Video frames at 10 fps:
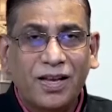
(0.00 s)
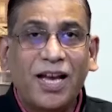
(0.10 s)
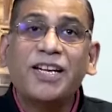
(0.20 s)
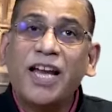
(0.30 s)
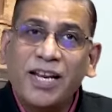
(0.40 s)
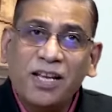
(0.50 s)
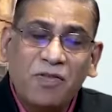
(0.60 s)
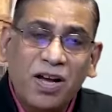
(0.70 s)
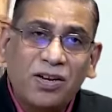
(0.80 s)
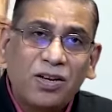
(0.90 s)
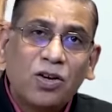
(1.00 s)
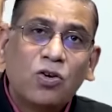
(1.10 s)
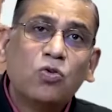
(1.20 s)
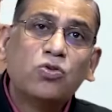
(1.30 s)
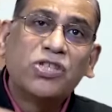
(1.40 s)
And anyone
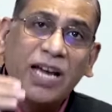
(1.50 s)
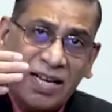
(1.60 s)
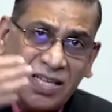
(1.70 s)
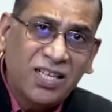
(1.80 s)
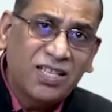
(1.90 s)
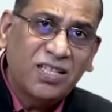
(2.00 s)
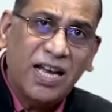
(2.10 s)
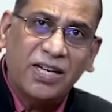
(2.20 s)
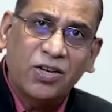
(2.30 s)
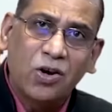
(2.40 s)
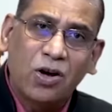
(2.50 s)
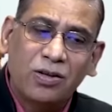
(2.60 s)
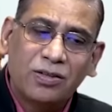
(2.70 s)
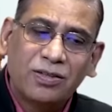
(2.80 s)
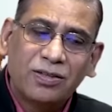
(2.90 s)
who challenges that law,